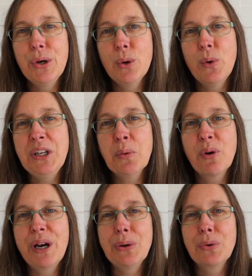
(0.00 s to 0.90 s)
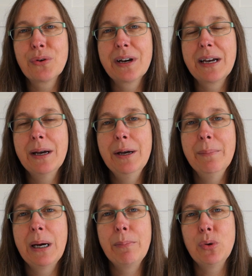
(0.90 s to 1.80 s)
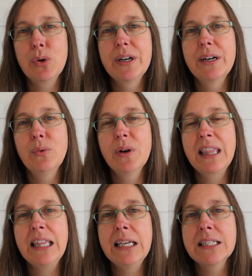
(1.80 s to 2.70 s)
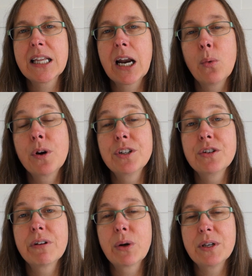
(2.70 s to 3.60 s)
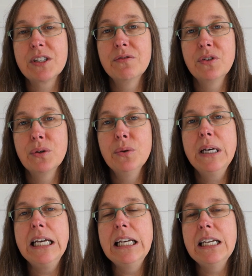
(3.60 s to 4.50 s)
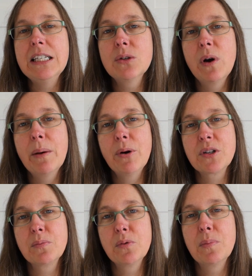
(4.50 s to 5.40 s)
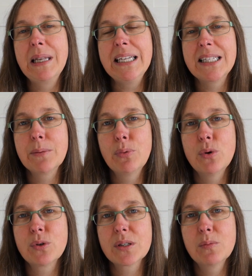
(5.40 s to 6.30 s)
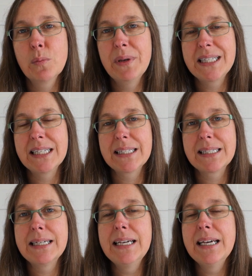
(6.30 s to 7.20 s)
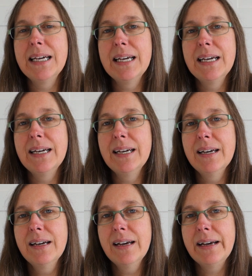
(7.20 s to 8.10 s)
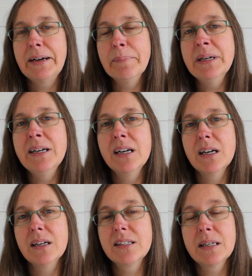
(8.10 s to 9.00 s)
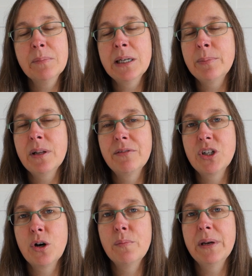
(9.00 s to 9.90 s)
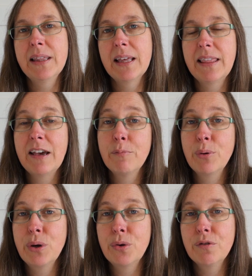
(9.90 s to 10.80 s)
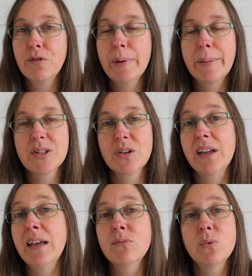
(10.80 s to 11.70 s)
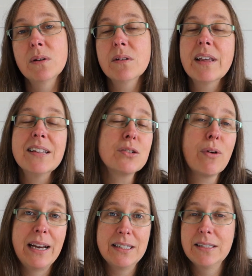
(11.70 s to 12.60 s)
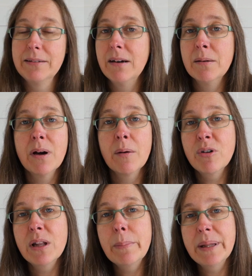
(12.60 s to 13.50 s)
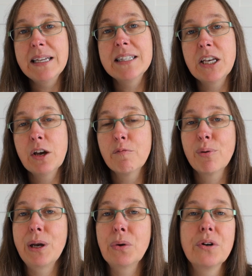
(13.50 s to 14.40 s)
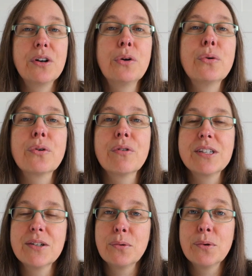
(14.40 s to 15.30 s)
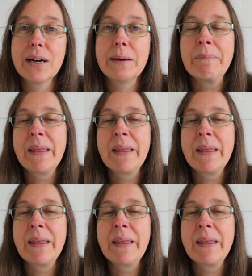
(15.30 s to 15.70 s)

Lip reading: When you're pre-ordering my book, one of the things that I wanted to request of you is, where possible, please support small business. Some people have told me that they've pre-ordered from Amazon, and well, that's great. I'm really pleased that you have pre-ordered. An order is an order.